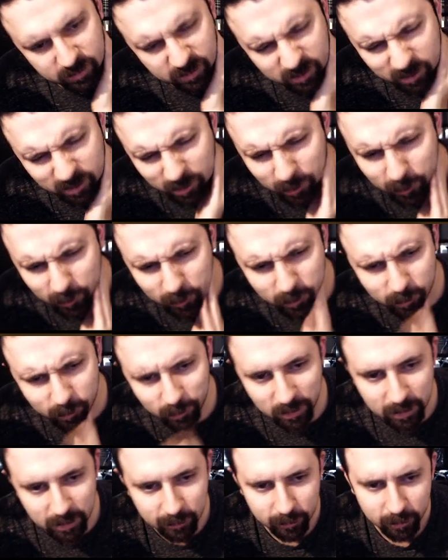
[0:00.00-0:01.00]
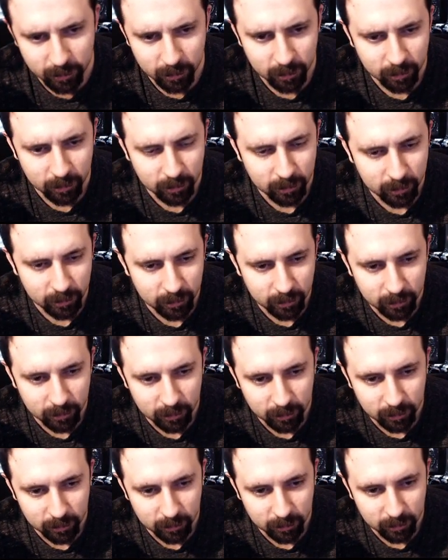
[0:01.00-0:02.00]
Clothes, whatever.
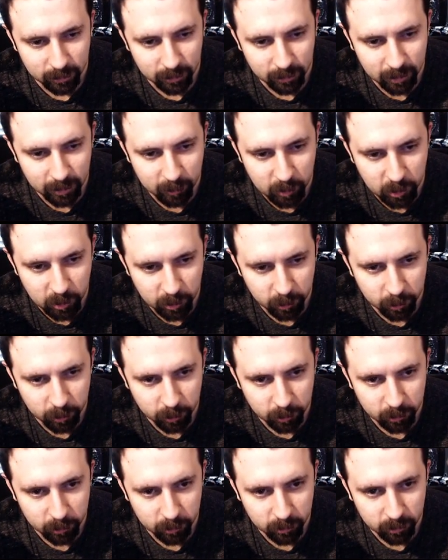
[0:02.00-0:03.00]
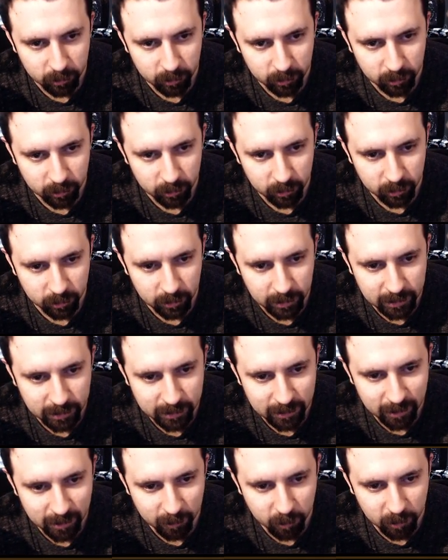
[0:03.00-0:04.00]
And the bow,
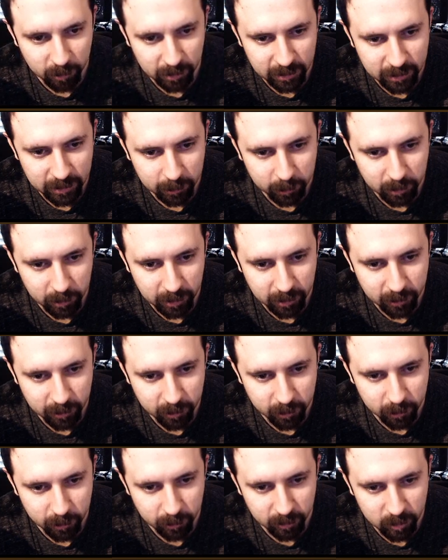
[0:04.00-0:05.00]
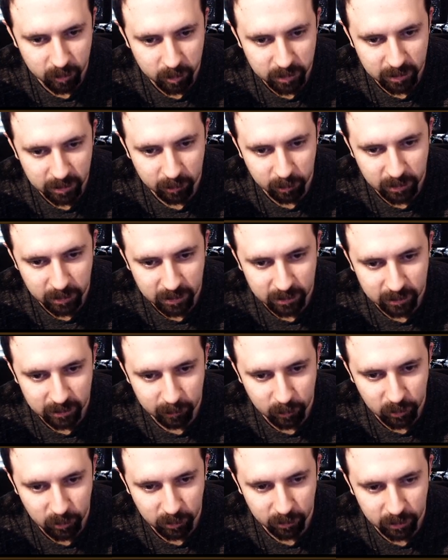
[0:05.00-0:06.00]
STMR gets upgraded to 50% beast and
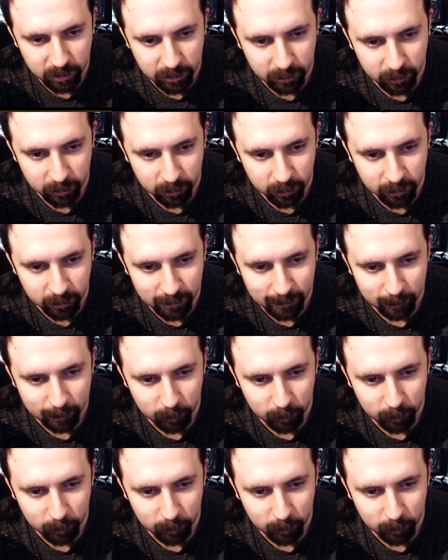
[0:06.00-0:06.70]
bird killer.